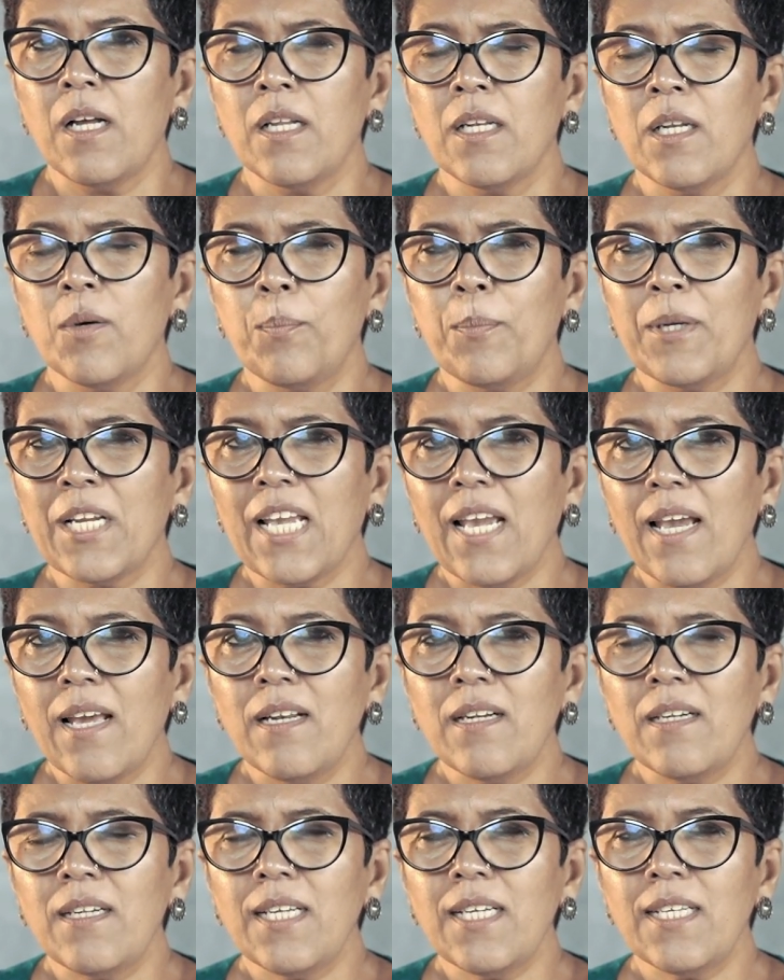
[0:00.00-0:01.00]
Now,
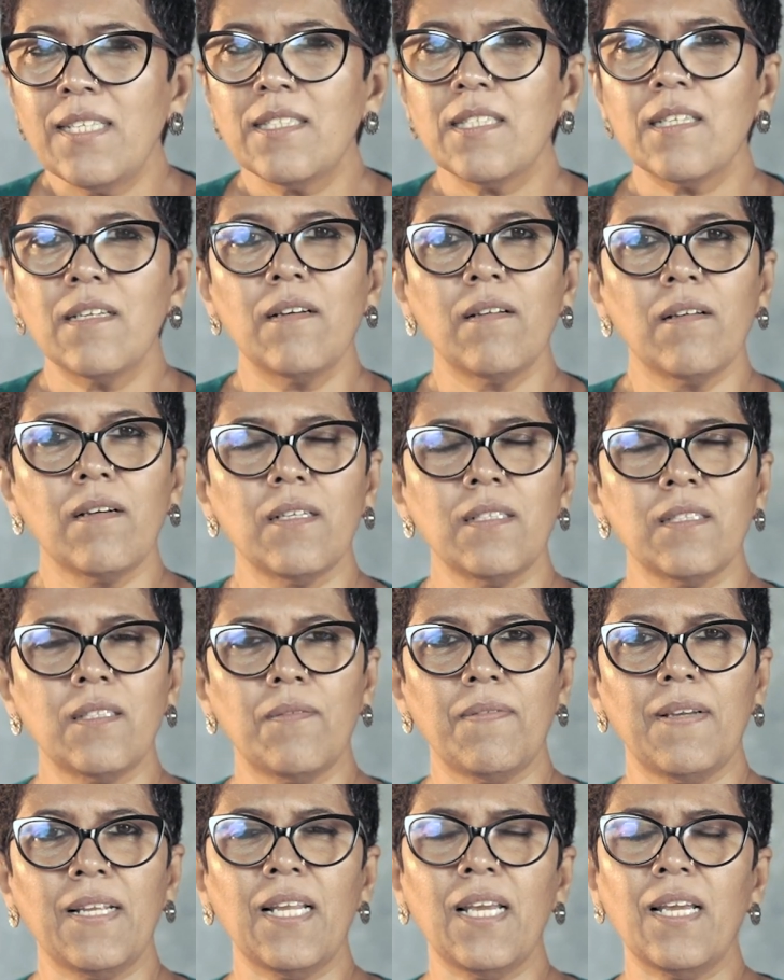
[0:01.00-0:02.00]
precarity is
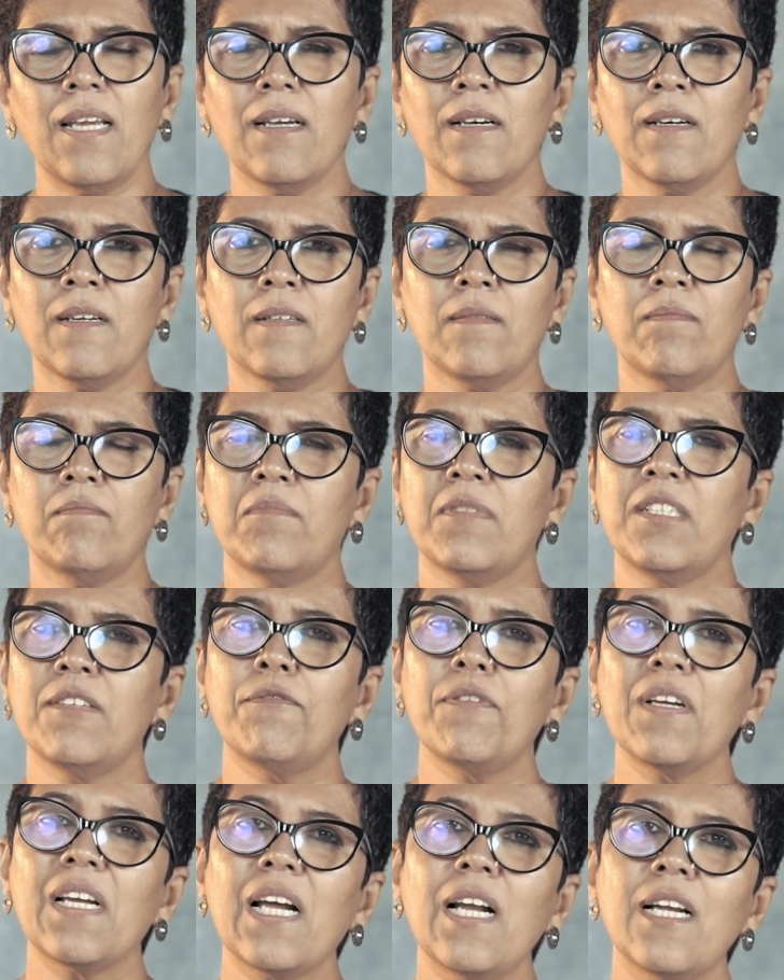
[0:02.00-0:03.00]
a very
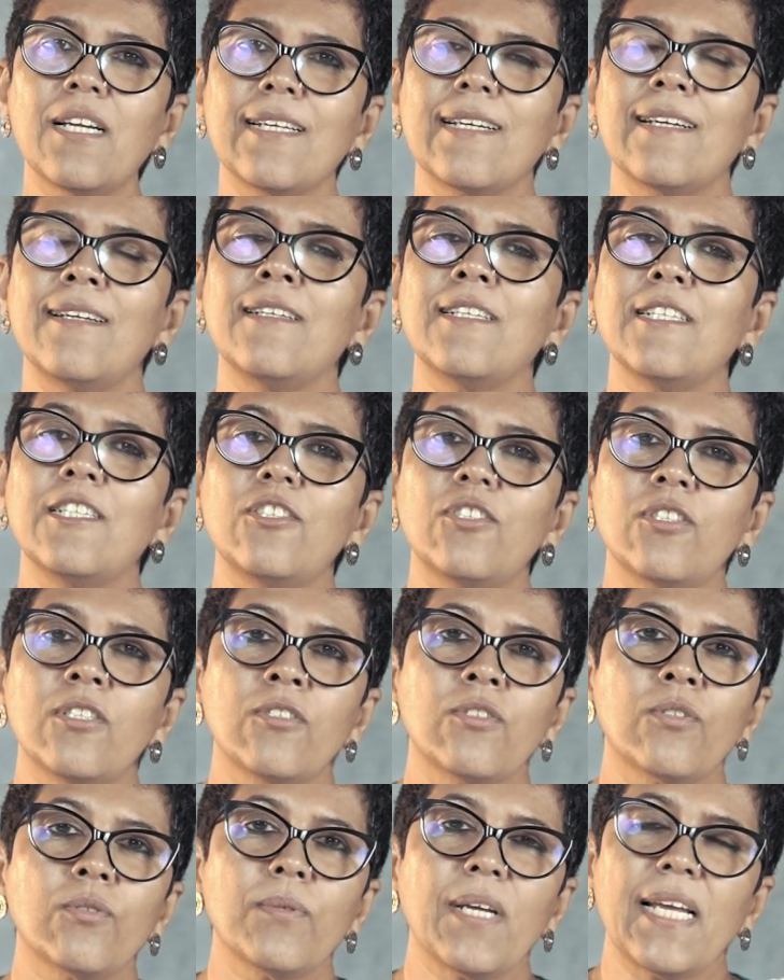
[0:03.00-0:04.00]
difficult
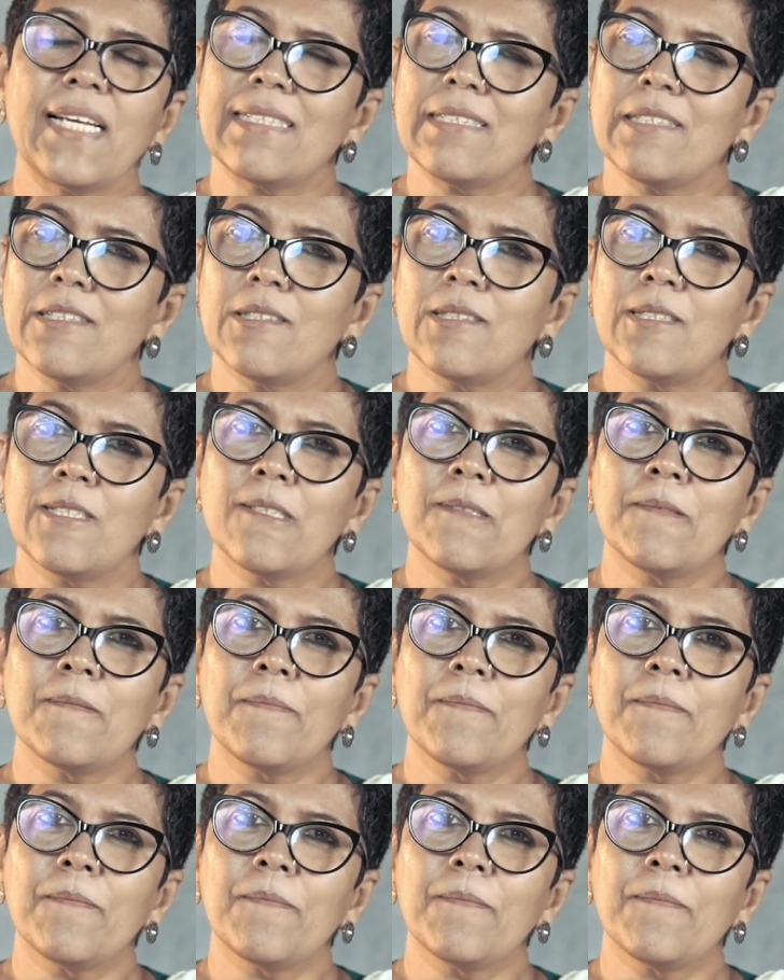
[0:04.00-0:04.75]
condition to exist.